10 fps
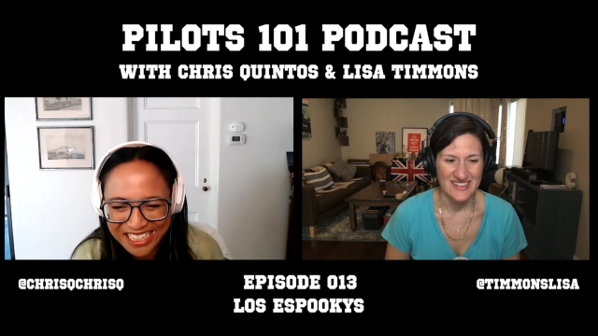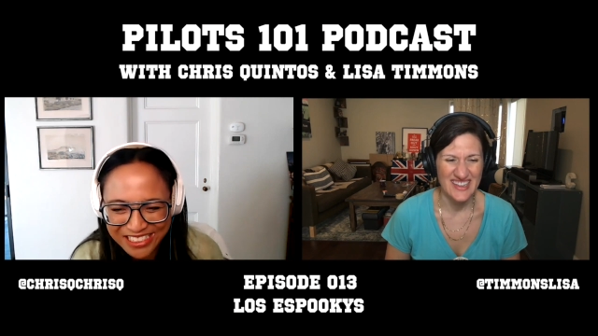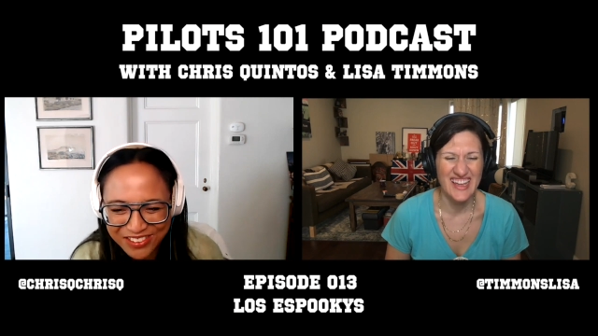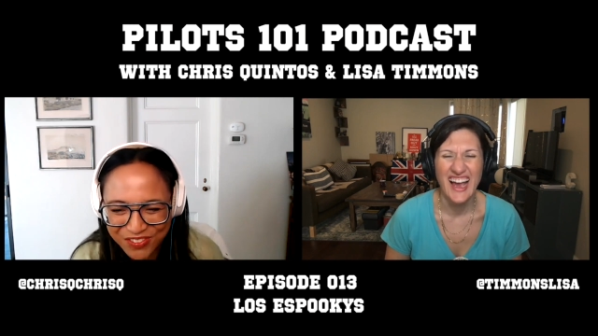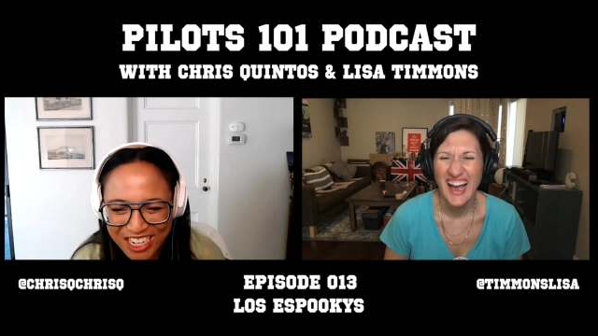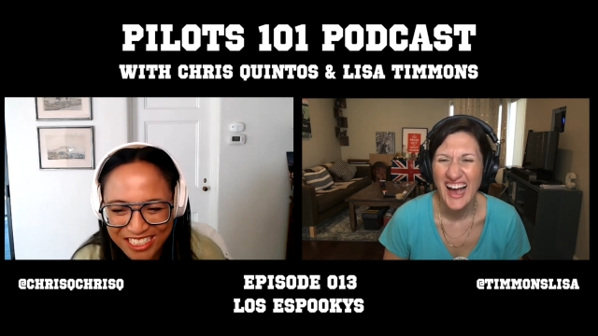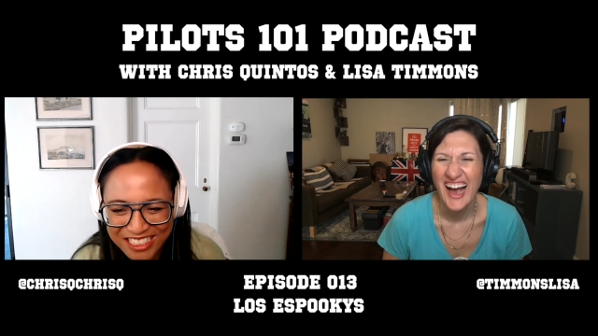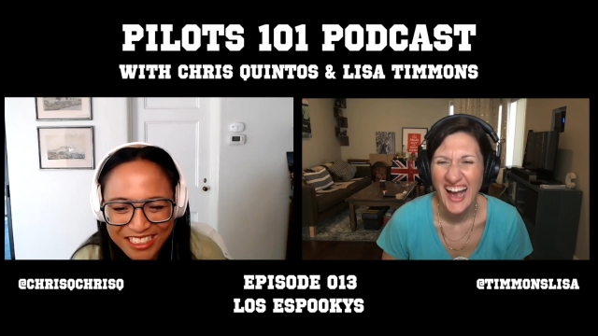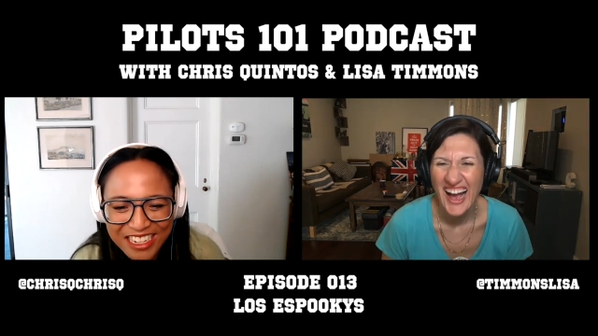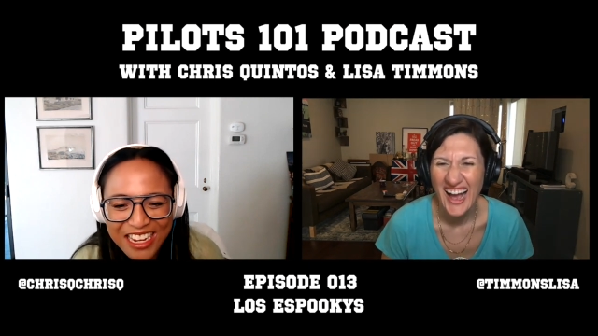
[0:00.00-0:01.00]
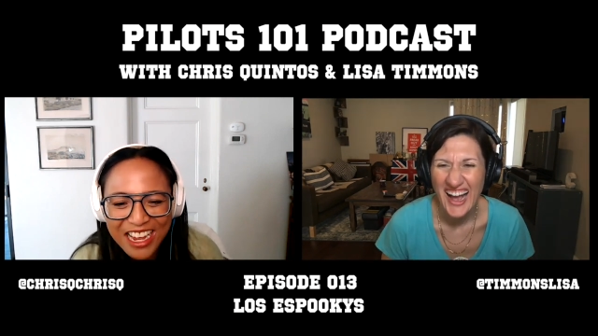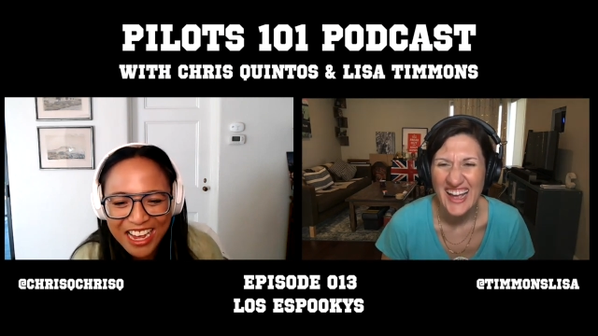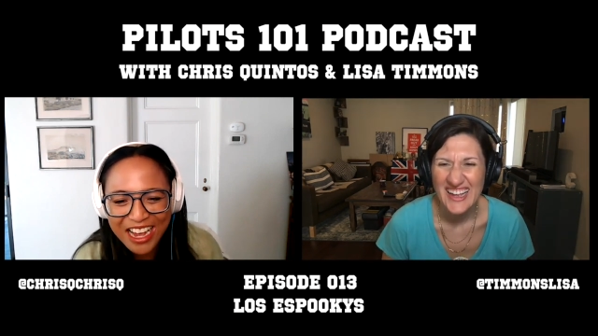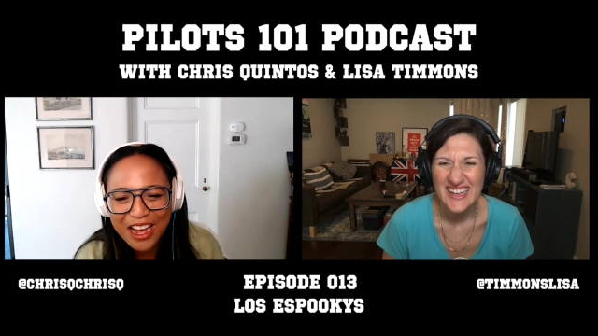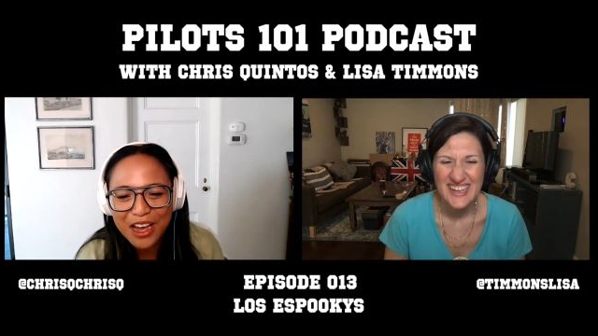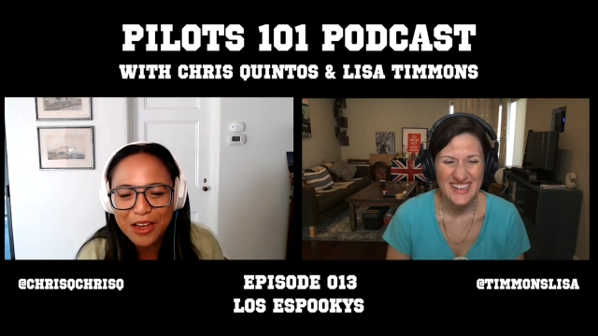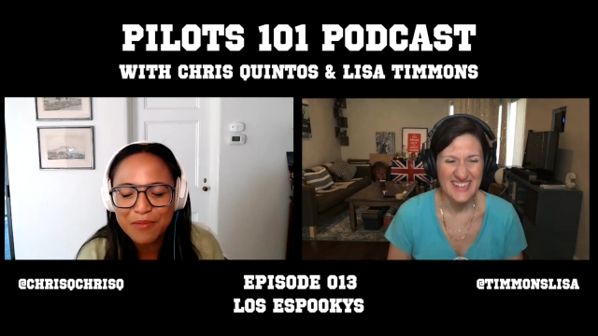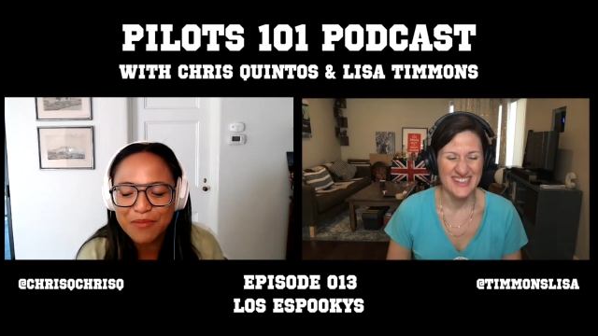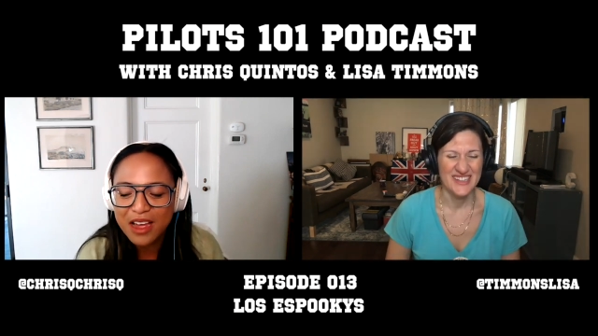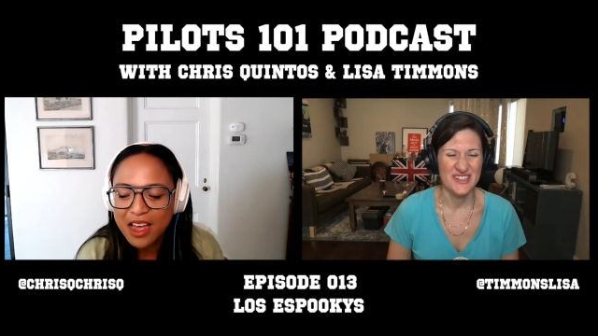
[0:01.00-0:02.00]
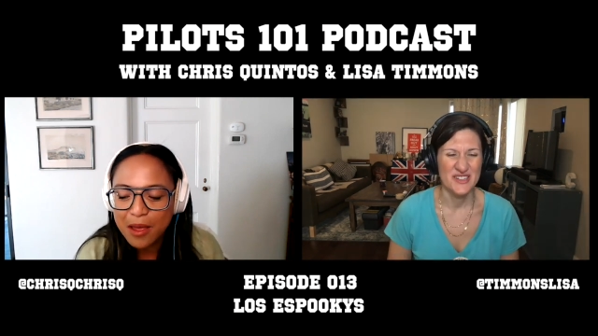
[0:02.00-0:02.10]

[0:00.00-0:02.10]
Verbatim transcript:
Speaker 1: and his friends um